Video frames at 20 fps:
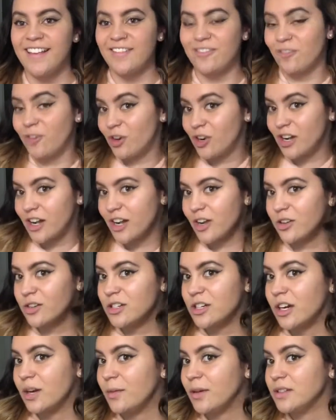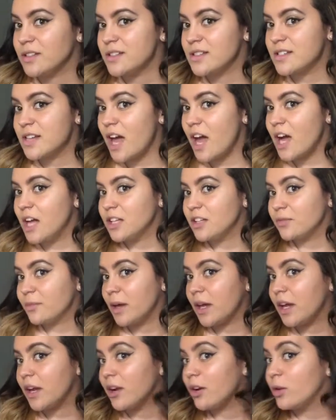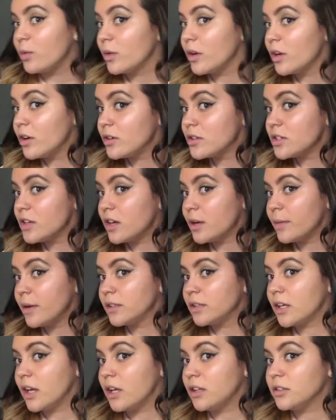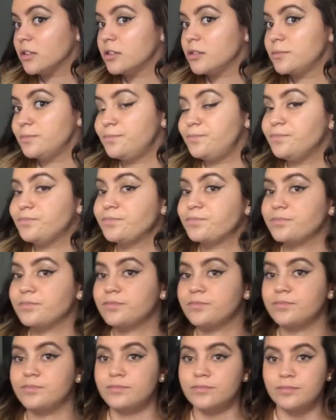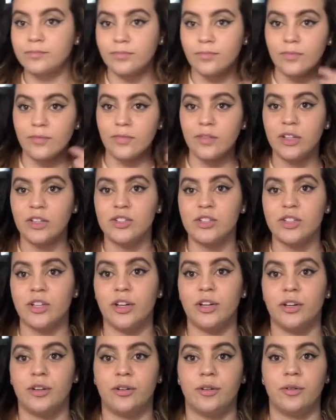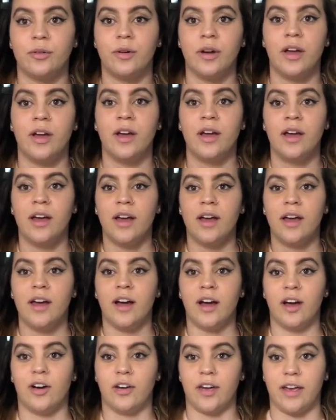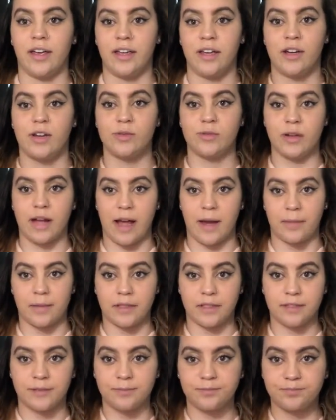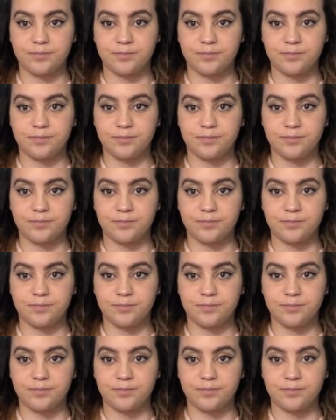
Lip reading: we're not here to talk about the style of my hair. We're here to talk about the color. So, okay, here's what happened.